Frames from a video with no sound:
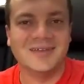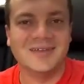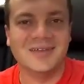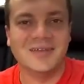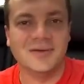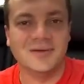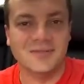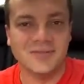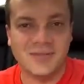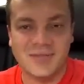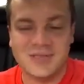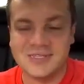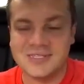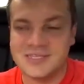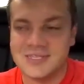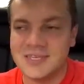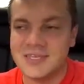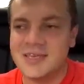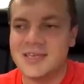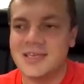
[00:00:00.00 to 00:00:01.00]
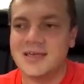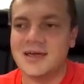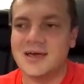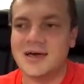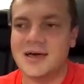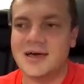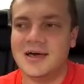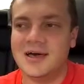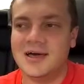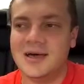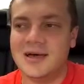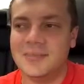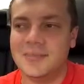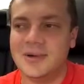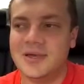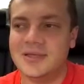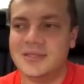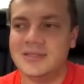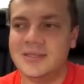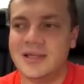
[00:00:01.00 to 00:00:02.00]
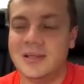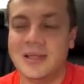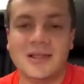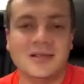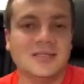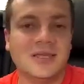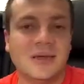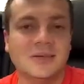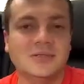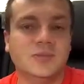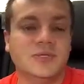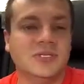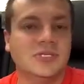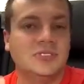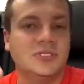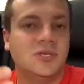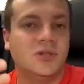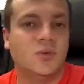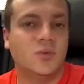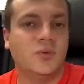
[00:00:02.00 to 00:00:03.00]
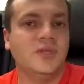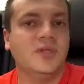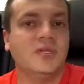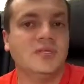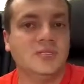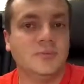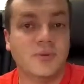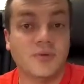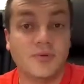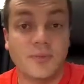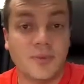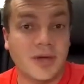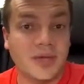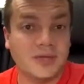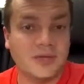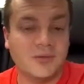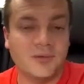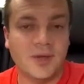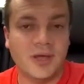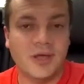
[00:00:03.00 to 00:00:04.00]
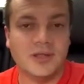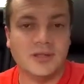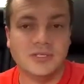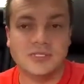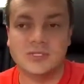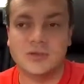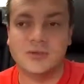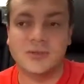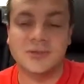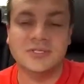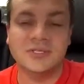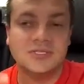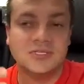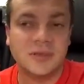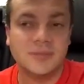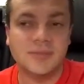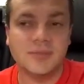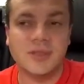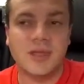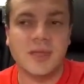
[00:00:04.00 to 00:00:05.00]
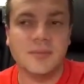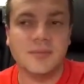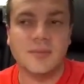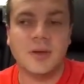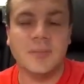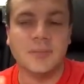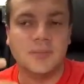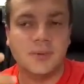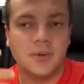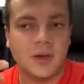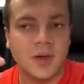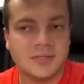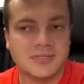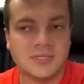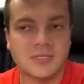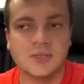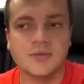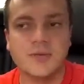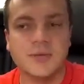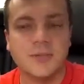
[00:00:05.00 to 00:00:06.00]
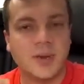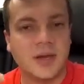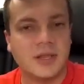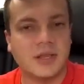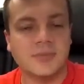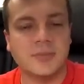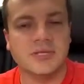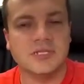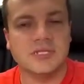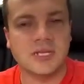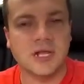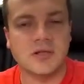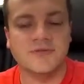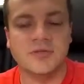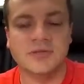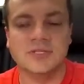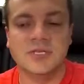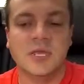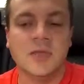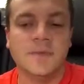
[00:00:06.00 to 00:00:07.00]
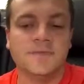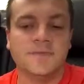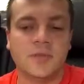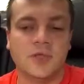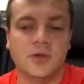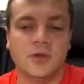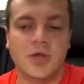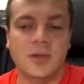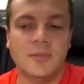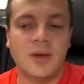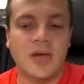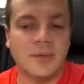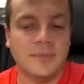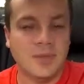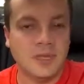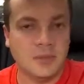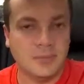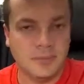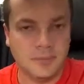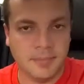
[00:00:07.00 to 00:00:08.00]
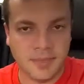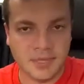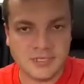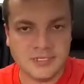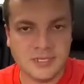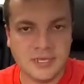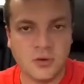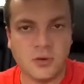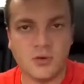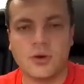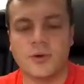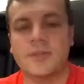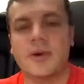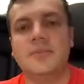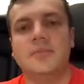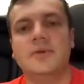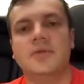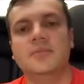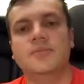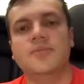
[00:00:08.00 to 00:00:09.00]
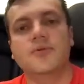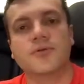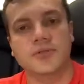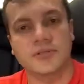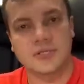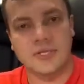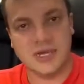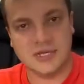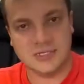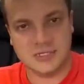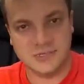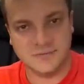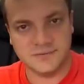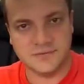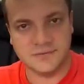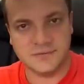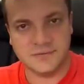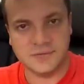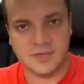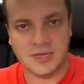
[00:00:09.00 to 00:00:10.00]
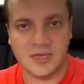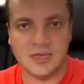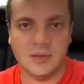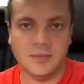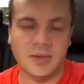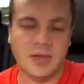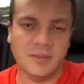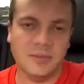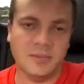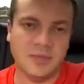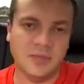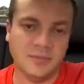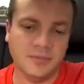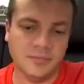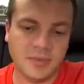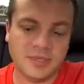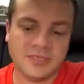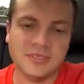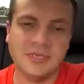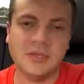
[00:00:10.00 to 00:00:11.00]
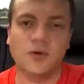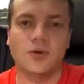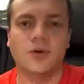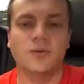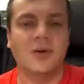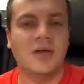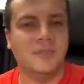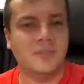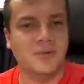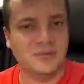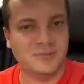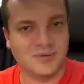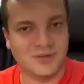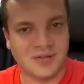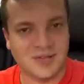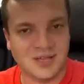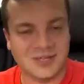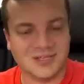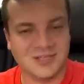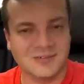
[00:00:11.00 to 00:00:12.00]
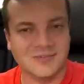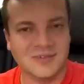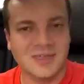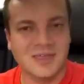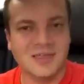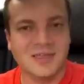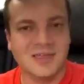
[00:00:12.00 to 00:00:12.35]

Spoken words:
you know, this, but a lot of times we just, you know, we need to be reminded, right? And so this is something I'm constantly reminding myself, is, you know, am I being busy or am I being productive? Okay, am I being busy or am I being productive?